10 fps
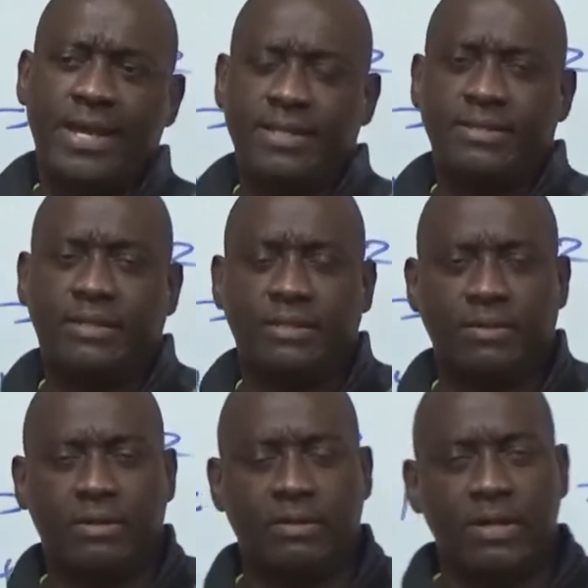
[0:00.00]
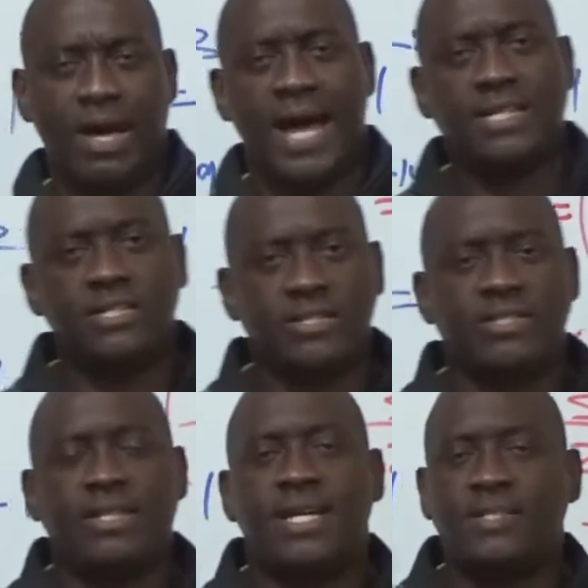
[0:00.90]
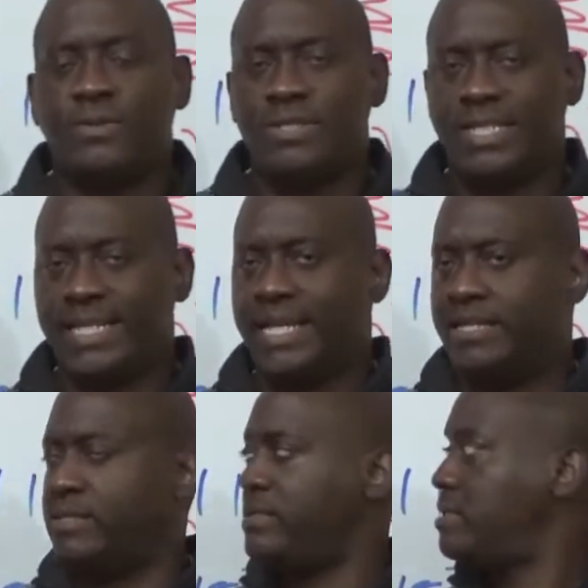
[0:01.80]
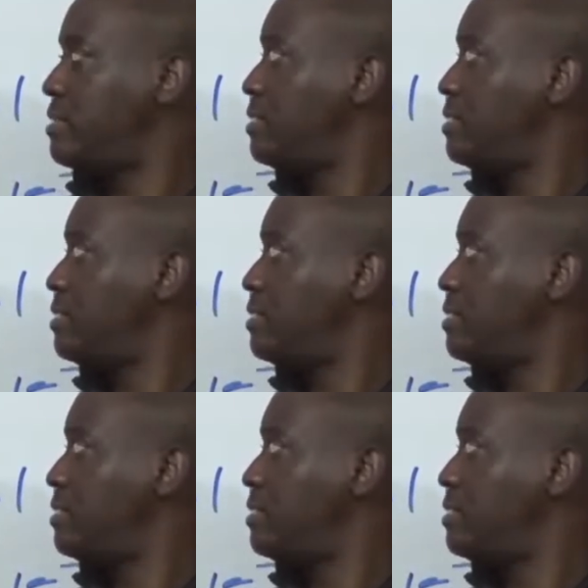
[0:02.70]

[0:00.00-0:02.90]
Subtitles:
Etc. And just as was the case